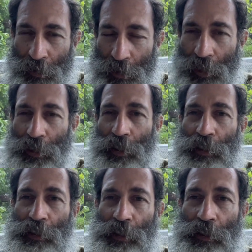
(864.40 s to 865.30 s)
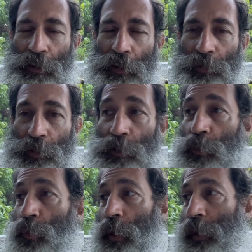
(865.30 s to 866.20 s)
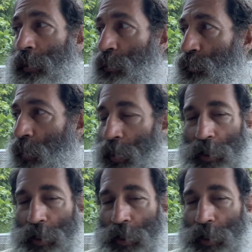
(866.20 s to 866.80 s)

thing to consider. If it's Lula, that's fine.